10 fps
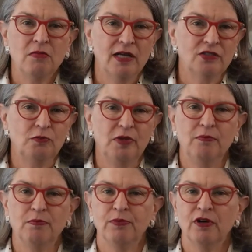must
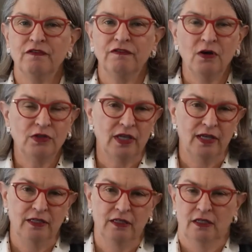be
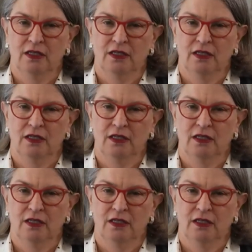provoking,